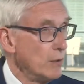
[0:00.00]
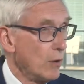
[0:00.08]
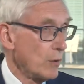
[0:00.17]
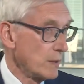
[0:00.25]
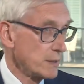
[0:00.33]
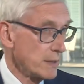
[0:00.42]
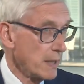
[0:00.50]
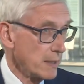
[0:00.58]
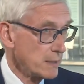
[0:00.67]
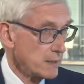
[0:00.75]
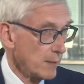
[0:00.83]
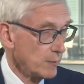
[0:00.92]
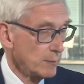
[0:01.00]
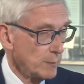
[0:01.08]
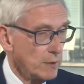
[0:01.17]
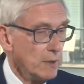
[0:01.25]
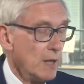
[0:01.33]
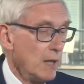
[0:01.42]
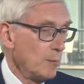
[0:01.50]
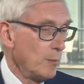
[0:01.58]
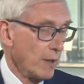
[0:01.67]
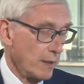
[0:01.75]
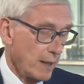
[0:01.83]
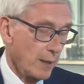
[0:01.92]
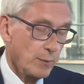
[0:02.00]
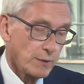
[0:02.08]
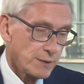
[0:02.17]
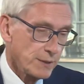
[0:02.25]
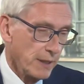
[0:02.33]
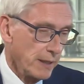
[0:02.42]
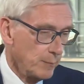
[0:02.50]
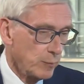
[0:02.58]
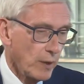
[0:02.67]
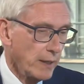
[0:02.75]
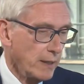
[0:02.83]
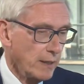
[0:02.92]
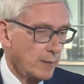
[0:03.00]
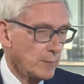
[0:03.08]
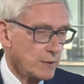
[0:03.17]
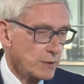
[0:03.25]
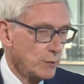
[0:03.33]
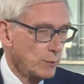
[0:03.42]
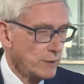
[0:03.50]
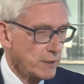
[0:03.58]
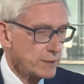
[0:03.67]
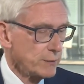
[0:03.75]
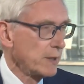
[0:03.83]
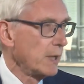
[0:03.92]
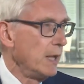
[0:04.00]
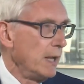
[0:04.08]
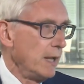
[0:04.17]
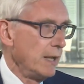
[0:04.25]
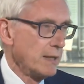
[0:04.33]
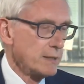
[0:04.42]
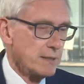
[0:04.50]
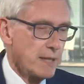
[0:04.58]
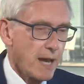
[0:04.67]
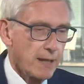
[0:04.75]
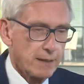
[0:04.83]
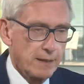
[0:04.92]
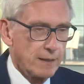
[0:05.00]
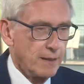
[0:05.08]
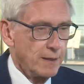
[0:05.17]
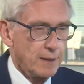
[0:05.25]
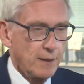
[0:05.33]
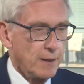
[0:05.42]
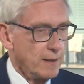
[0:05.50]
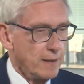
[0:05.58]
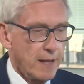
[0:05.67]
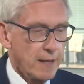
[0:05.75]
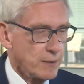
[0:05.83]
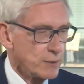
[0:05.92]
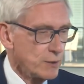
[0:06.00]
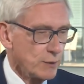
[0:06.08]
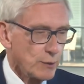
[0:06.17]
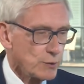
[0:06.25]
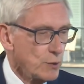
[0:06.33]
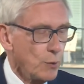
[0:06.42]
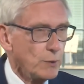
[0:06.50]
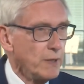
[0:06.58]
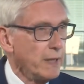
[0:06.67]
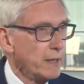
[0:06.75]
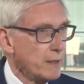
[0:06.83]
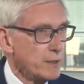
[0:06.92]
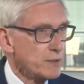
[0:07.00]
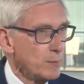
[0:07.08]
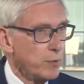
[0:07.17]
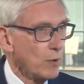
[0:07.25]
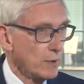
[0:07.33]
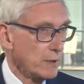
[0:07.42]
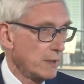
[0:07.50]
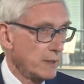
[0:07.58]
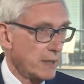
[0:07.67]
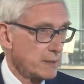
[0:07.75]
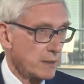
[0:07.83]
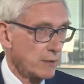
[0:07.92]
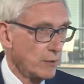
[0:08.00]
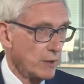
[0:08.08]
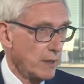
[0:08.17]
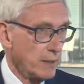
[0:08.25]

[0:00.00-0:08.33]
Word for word: No, it's not acceptable. But I will say breaking up the school district is not, there's no data to support that that's a good